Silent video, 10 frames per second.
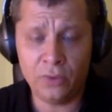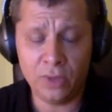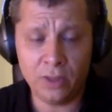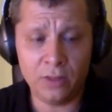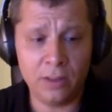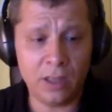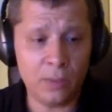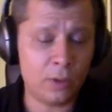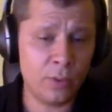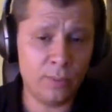turn
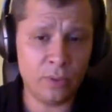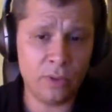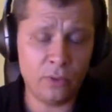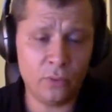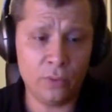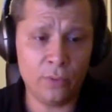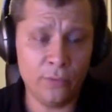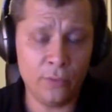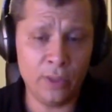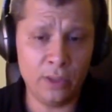our crypto into a
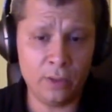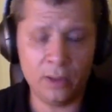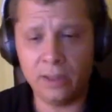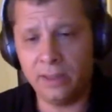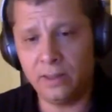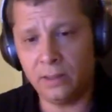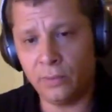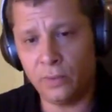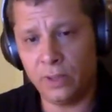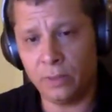fully, regulated
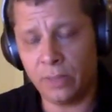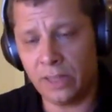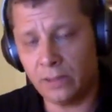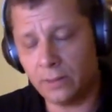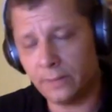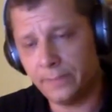and fully compliant.